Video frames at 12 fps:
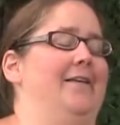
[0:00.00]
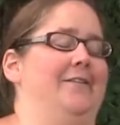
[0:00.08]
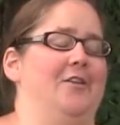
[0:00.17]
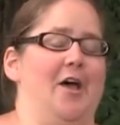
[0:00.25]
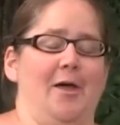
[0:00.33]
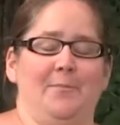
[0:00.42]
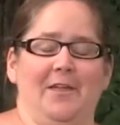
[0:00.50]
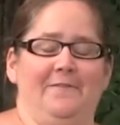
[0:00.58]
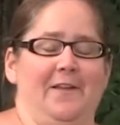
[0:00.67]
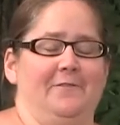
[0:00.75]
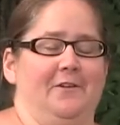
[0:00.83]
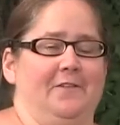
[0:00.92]
Not my
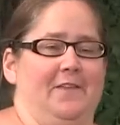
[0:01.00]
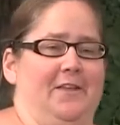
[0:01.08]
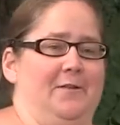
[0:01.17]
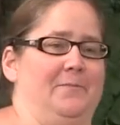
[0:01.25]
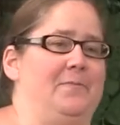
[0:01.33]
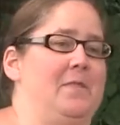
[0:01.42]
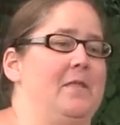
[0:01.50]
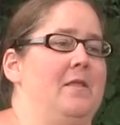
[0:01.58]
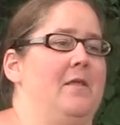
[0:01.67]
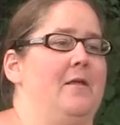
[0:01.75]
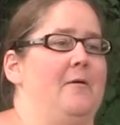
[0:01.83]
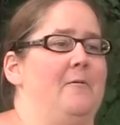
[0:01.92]
favorite thing.
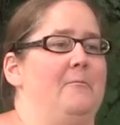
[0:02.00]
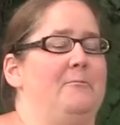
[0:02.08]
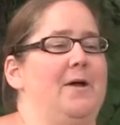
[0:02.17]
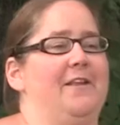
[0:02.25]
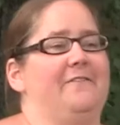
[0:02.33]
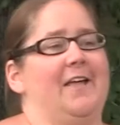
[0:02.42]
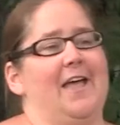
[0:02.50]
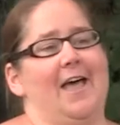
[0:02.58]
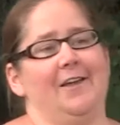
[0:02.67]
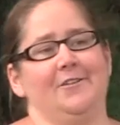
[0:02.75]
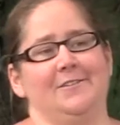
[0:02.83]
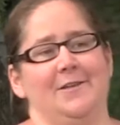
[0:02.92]
But if I
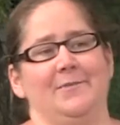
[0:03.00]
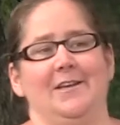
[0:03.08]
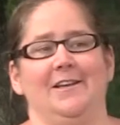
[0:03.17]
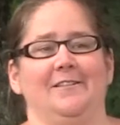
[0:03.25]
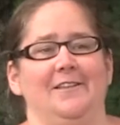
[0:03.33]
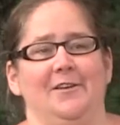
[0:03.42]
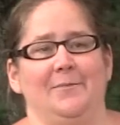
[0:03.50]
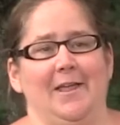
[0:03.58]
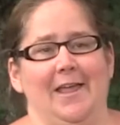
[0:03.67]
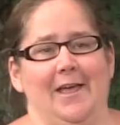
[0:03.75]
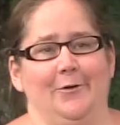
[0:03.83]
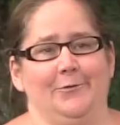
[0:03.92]
hire somebody to clean
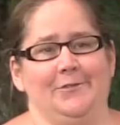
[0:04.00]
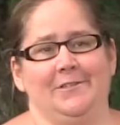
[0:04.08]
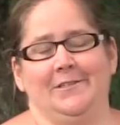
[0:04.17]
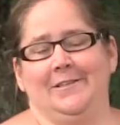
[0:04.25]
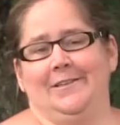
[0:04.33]
my house,